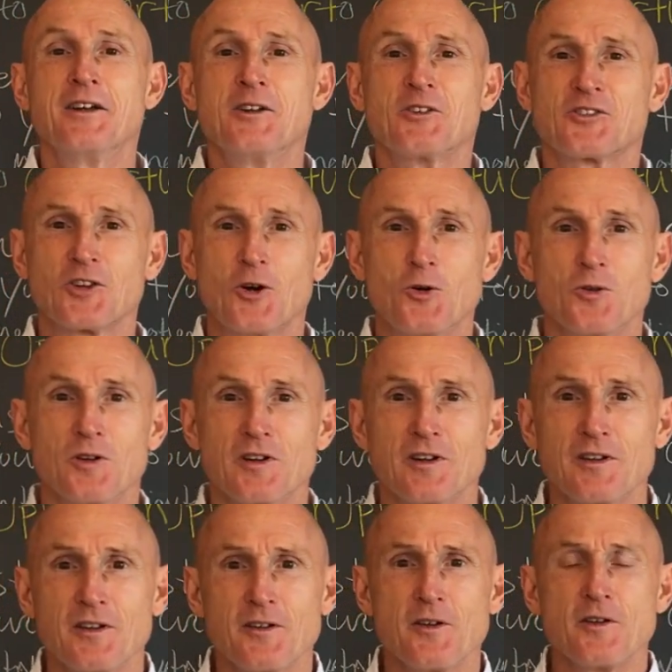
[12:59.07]
So
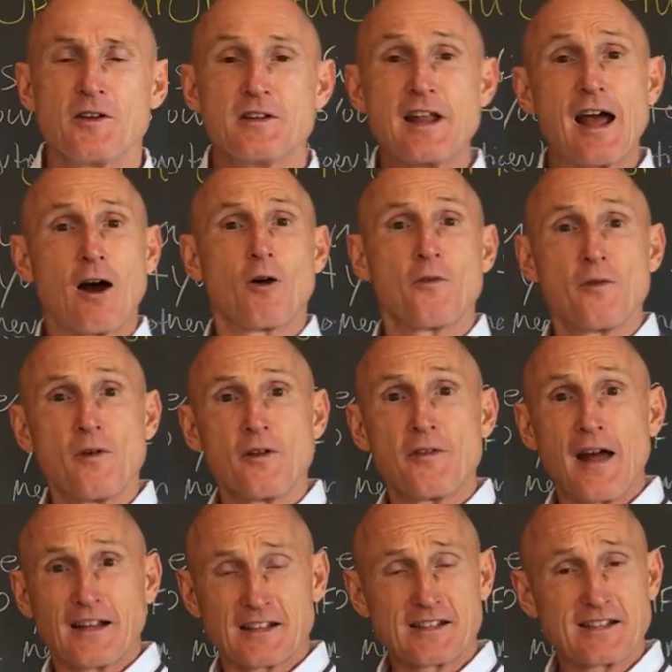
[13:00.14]
now that